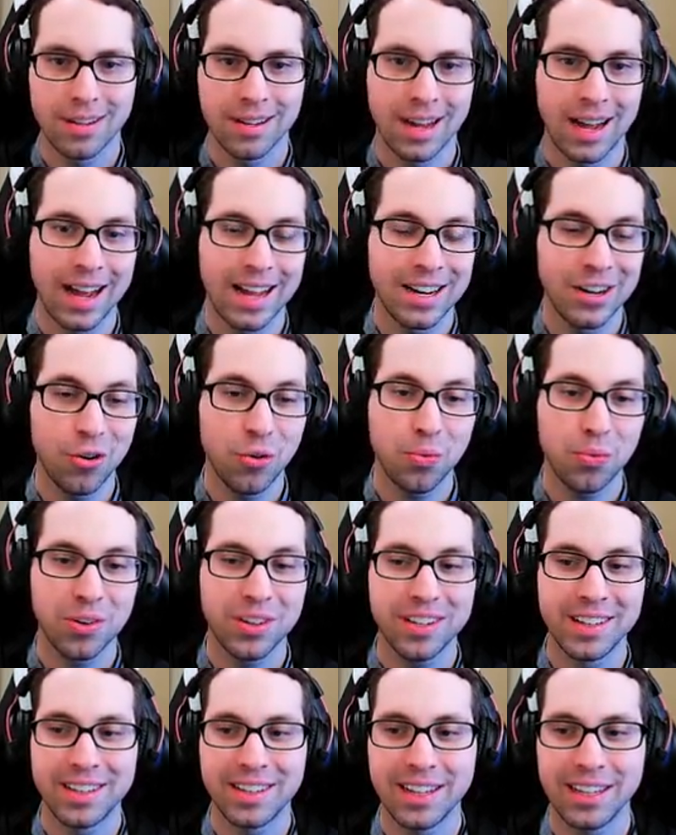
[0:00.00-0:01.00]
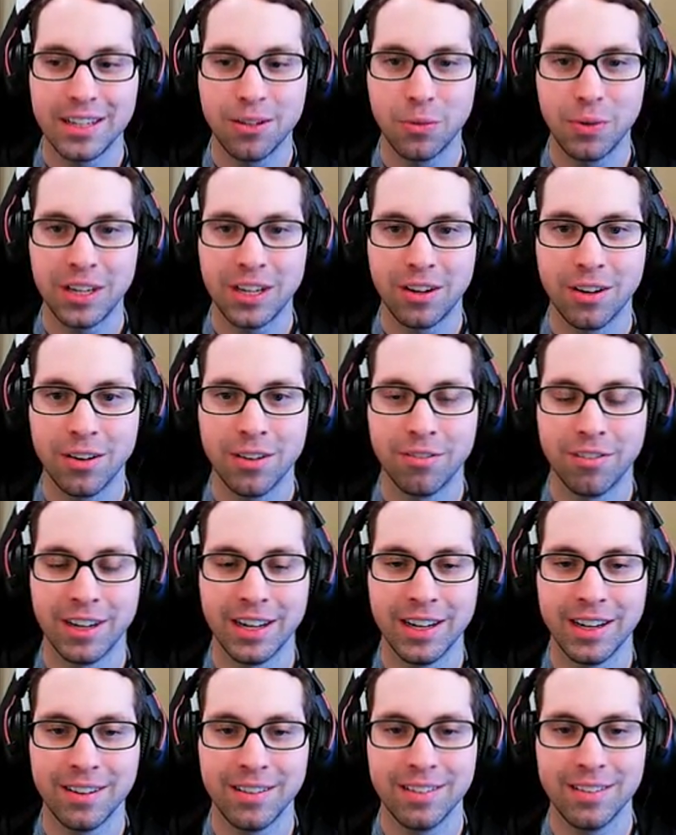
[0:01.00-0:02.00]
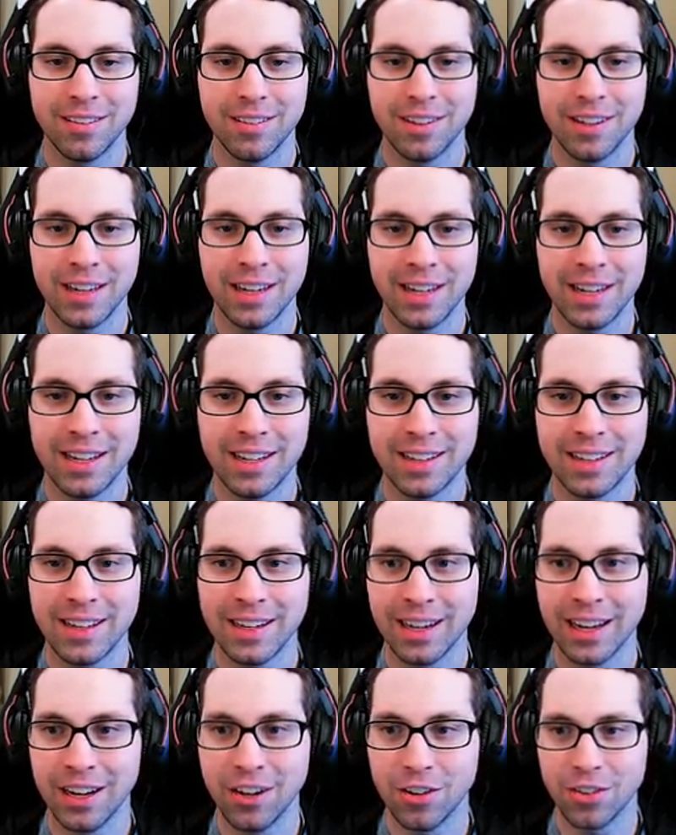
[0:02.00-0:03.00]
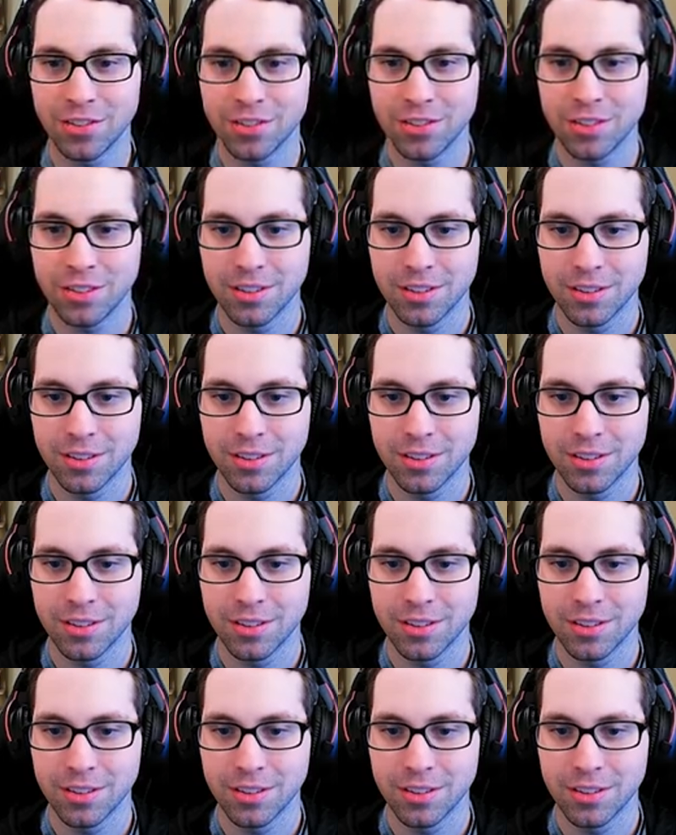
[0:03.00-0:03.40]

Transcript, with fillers: I don't really think we could have hit anything else.